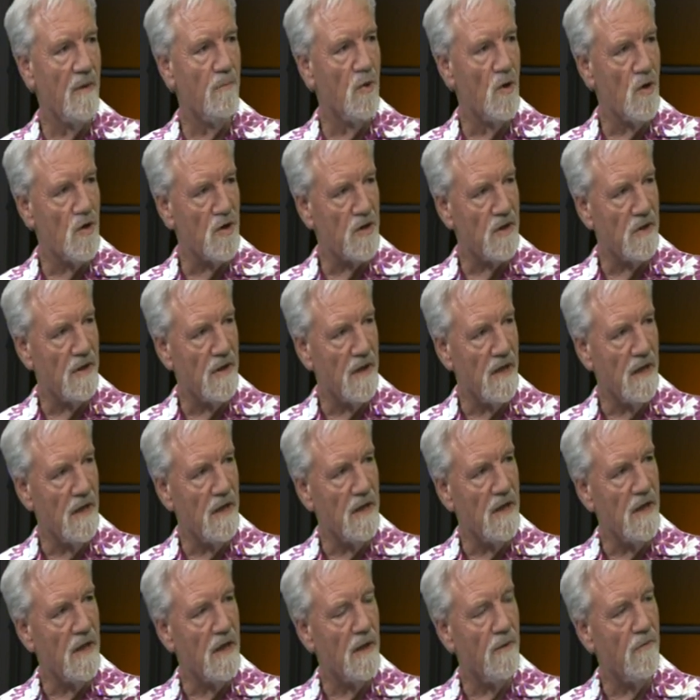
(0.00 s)
pushed the
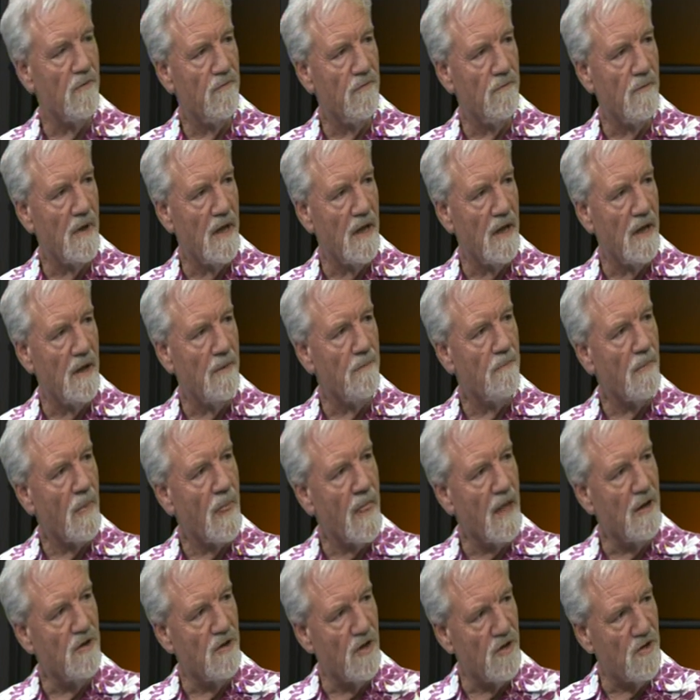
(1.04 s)
uh, um,
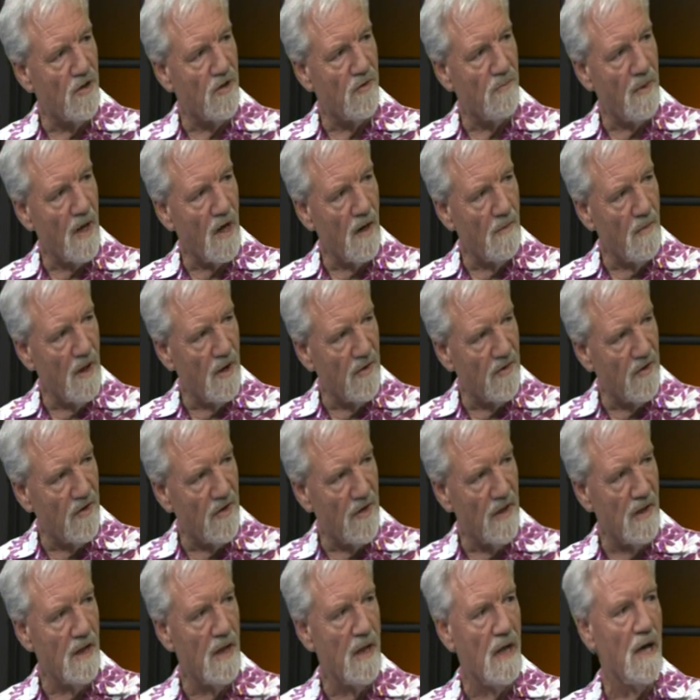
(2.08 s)
Indigenous
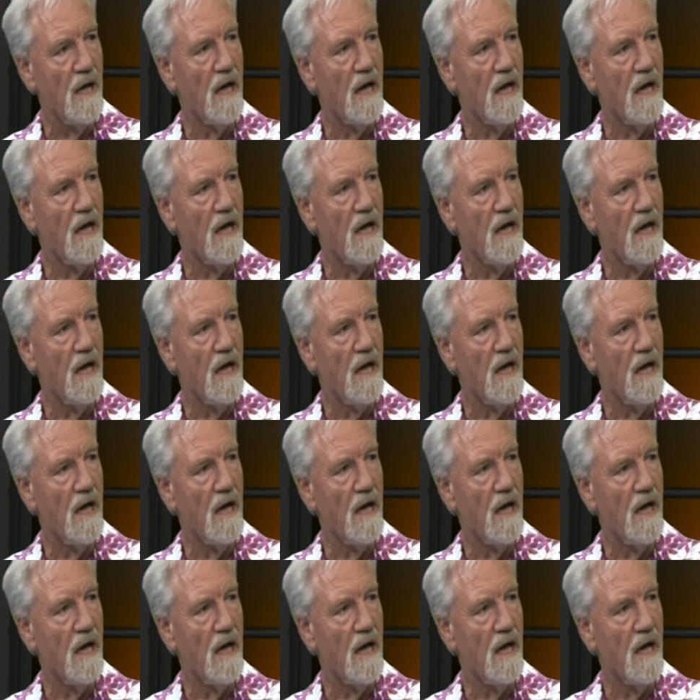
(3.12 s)
paramountcy